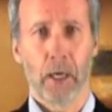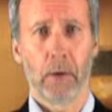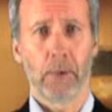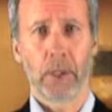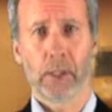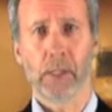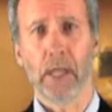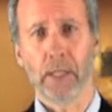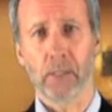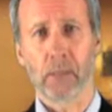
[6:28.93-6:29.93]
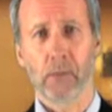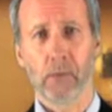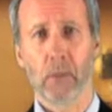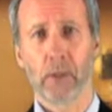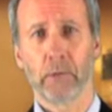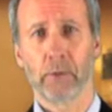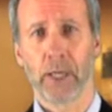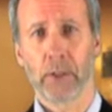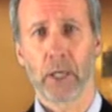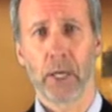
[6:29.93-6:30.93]
of success with the
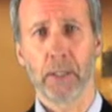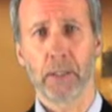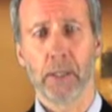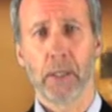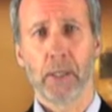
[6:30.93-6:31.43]
franchise